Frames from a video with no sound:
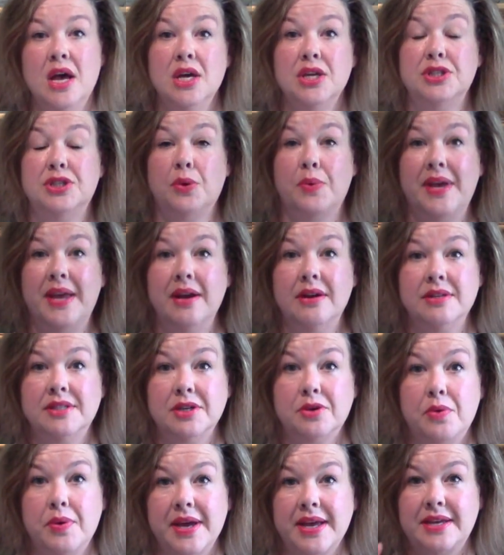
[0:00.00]
So here's a
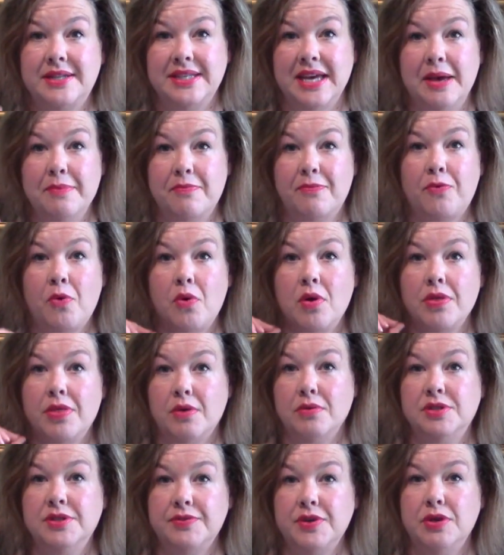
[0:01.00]
quick tip for
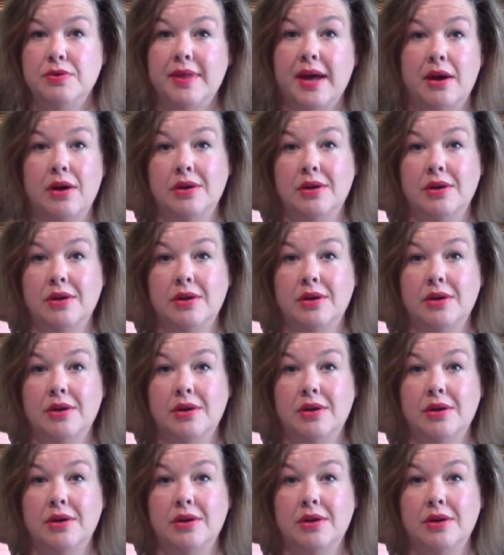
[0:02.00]
those of you that